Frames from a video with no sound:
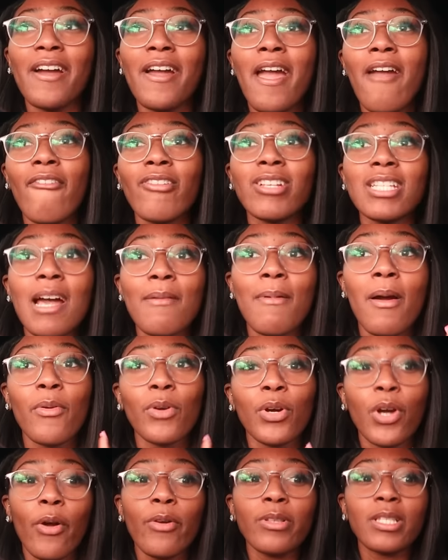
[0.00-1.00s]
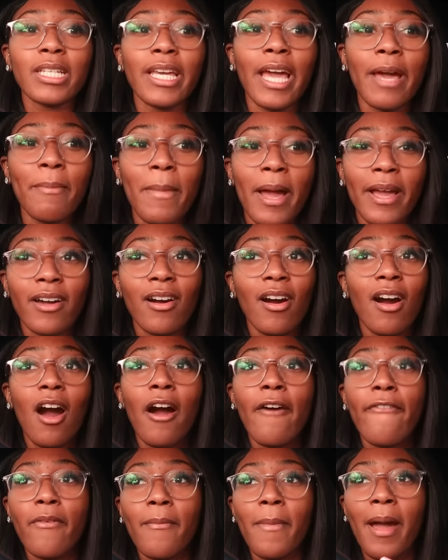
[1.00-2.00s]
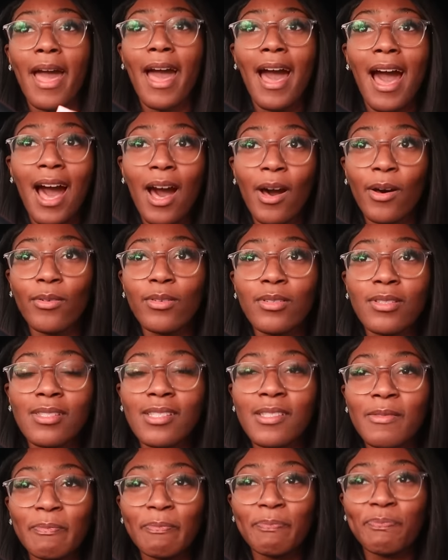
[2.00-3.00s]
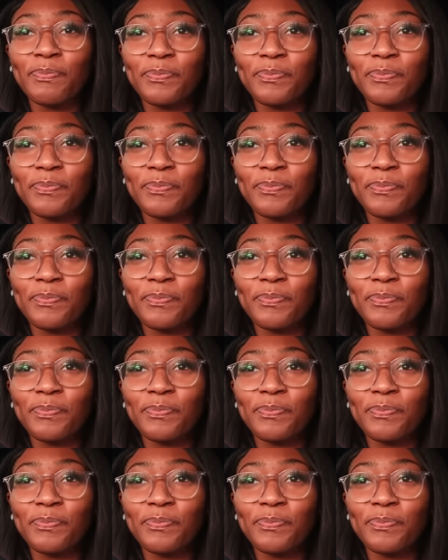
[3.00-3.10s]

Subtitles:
every time I would go to get my car from my house,